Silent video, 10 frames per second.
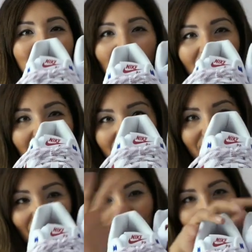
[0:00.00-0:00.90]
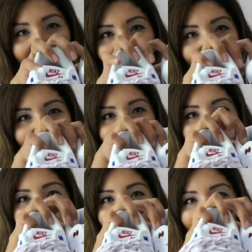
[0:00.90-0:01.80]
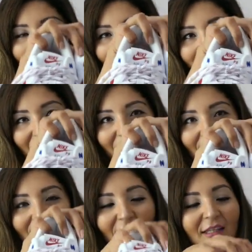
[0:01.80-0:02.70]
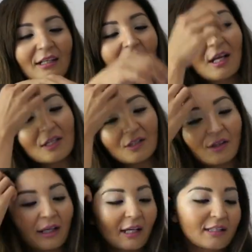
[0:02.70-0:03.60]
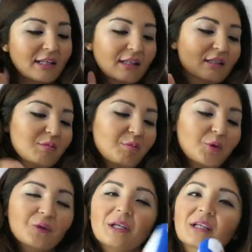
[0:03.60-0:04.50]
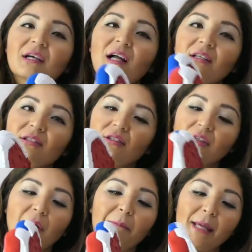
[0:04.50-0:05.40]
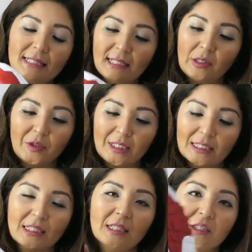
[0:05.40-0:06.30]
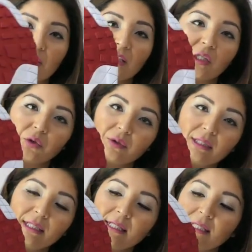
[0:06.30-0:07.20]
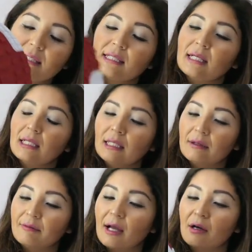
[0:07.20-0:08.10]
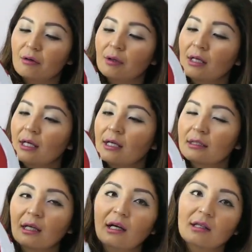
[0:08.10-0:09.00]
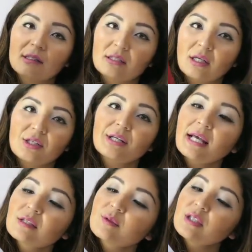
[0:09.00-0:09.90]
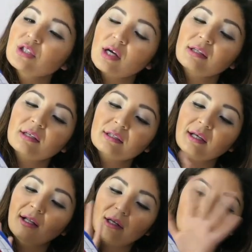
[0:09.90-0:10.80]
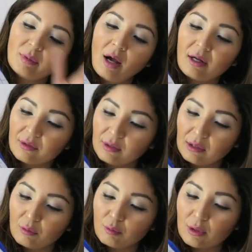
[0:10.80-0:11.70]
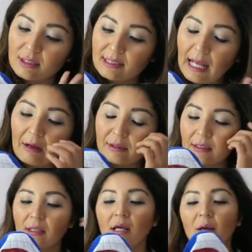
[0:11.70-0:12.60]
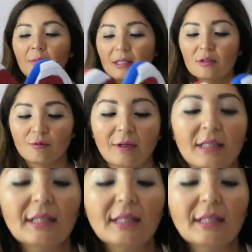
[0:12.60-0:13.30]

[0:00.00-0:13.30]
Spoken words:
walking around or there, you know, you have your feet together. So like I said, the Puerto Rican colors look amazing on these sneakers. They look really nice. I love how the colors contrast with each other. The color block really works out and plays very